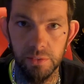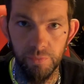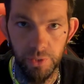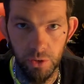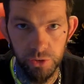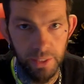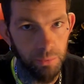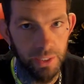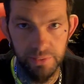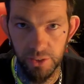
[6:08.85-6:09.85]
video
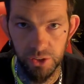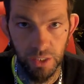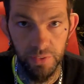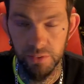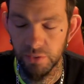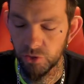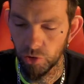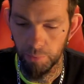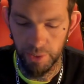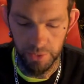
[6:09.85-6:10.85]
stabilization on this is
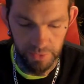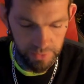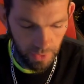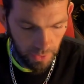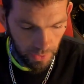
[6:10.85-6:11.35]
tremendous.